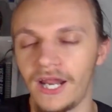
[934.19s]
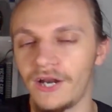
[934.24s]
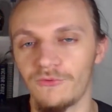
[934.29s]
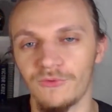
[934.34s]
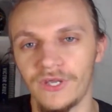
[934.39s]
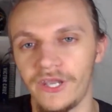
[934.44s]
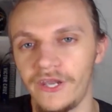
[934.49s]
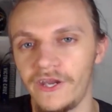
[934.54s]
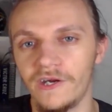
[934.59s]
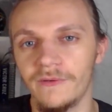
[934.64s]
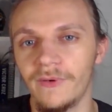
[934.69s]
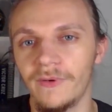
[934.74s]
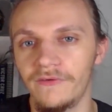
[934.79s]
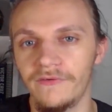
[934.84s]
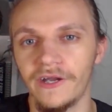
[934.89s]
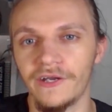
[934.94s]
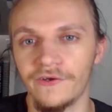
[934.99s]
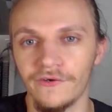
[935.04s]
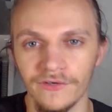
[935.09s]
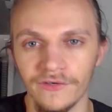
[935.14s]
I don't care about
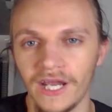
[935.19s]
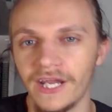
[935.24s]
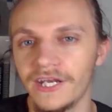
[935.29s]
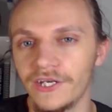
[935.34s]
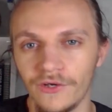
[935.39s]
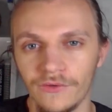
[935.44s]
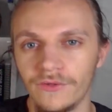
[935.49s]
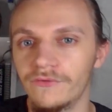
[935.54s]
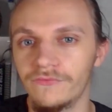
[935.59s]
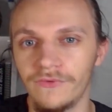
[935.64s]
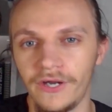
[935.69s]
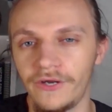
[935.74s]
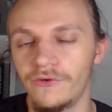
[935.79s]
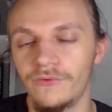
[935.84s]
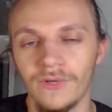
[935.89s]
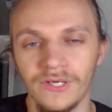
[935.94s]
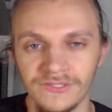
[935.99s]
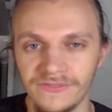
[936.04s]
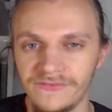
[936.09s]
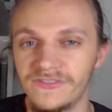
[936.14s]
record. I know that
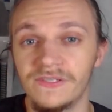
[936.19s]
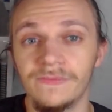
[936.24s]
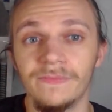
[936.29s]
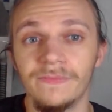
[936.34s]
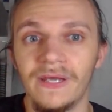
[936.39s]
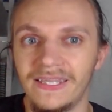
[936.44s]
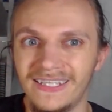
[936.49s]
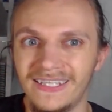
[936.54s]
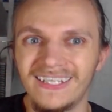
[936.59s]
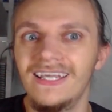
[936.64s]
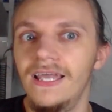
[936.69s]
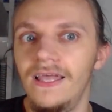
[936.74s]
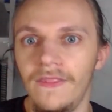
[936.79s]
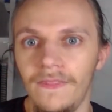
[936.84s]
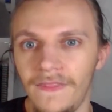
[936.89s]
record-wise we've seen bad things.